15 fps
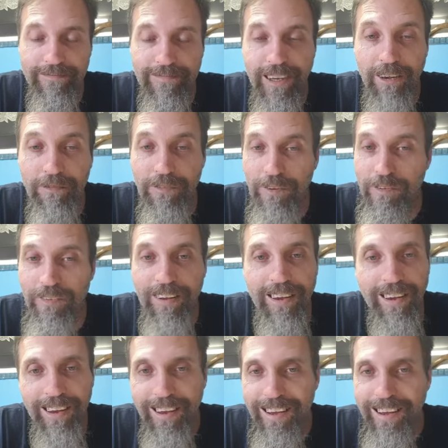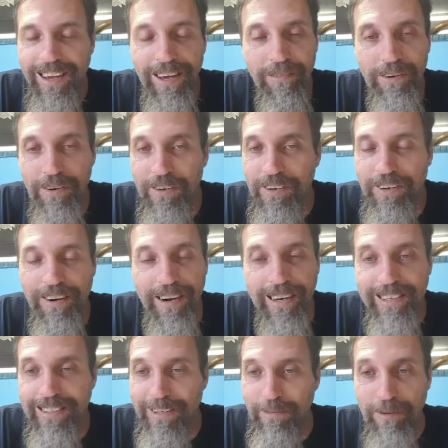If you've ever heard
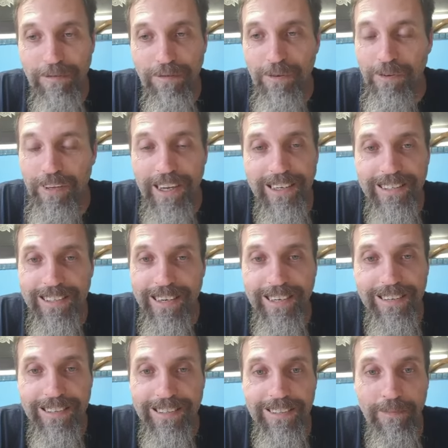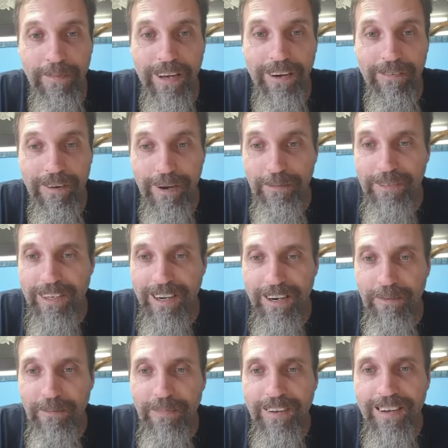crazy before, that sentence about wraps it up.